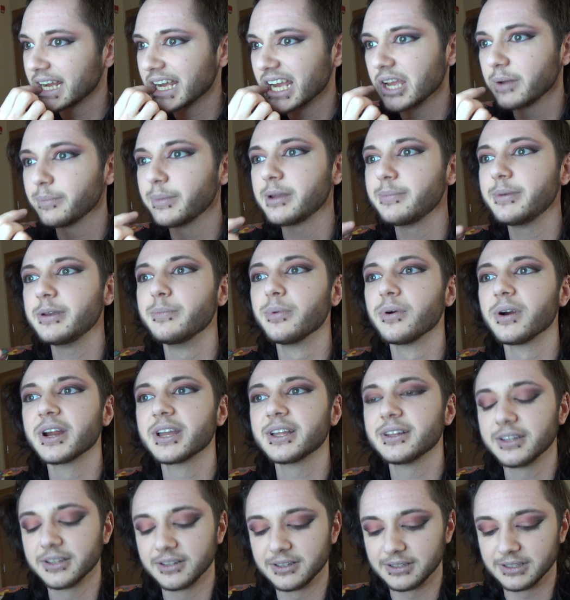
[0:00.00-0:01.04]
maybe bring
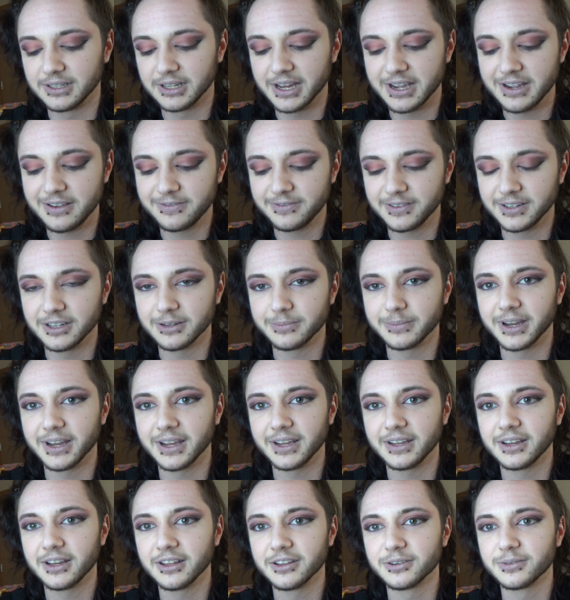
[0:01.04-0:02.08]
a little life into
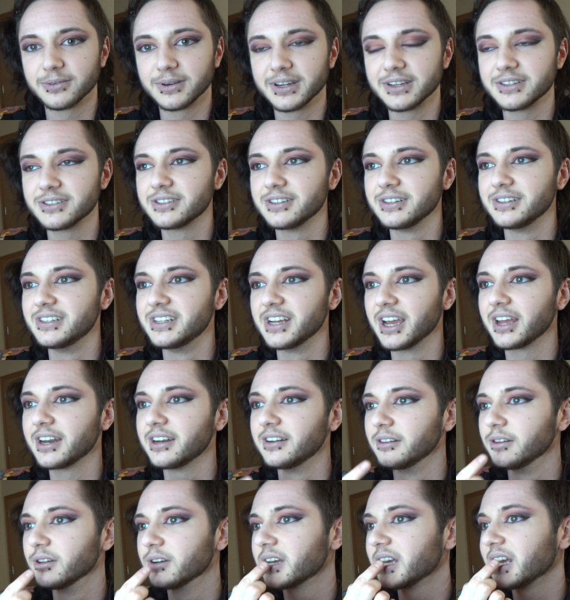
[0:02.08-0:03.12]
my otherwise
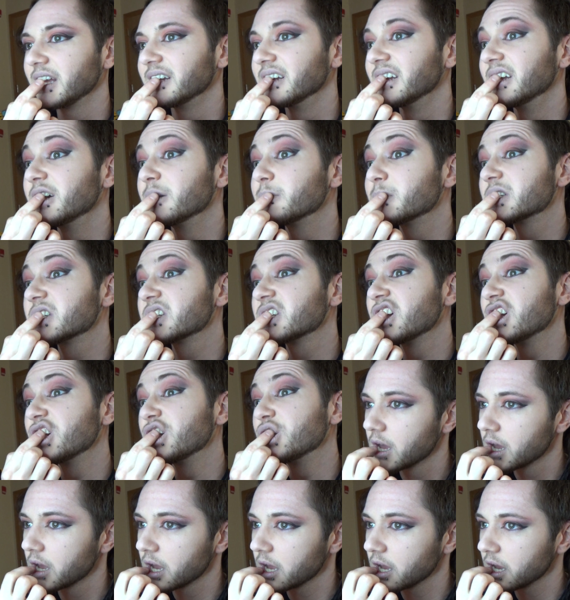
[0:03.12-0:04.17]
dead-looking lips.
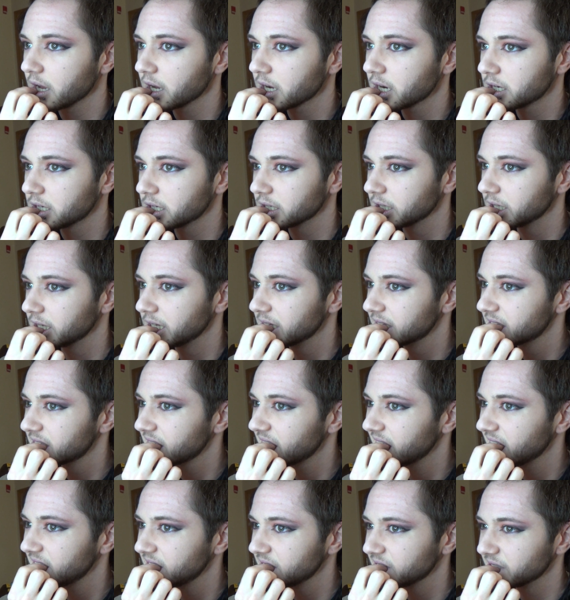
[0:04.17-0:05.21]
Actually, it's
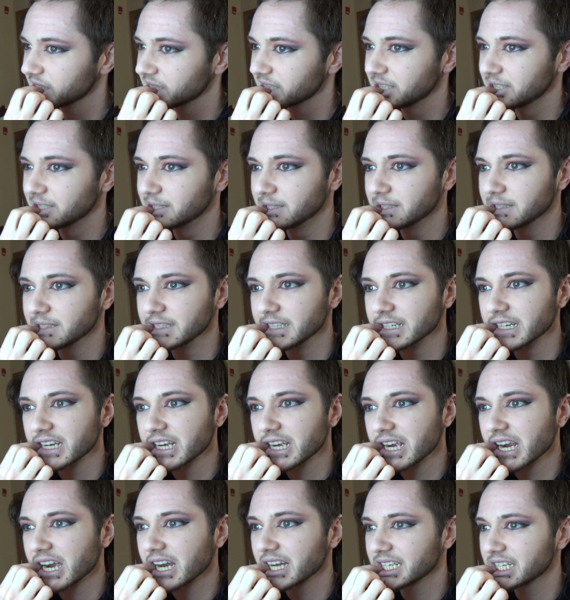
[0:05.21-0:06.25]
kind of a cool look
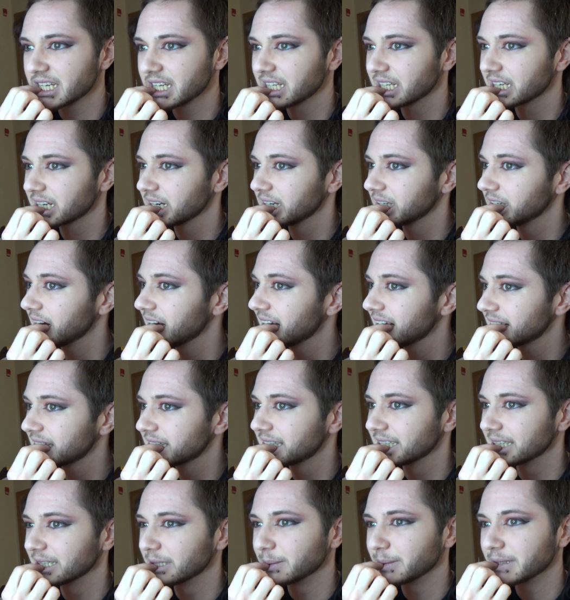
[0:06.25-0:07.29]
because of the
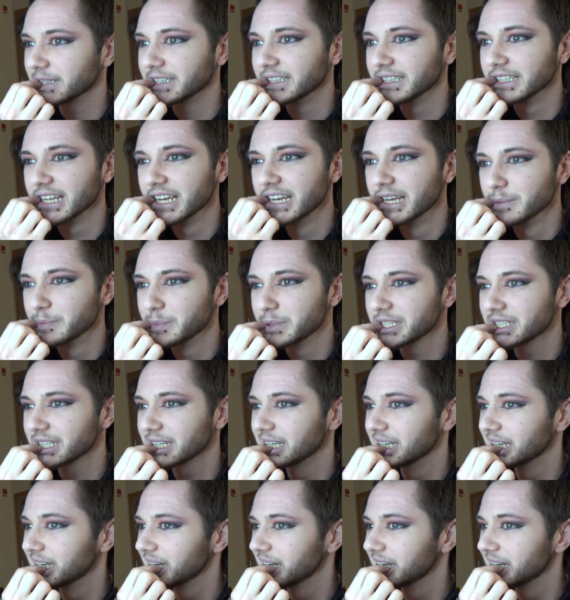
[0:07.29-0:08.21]
cracks in my lips.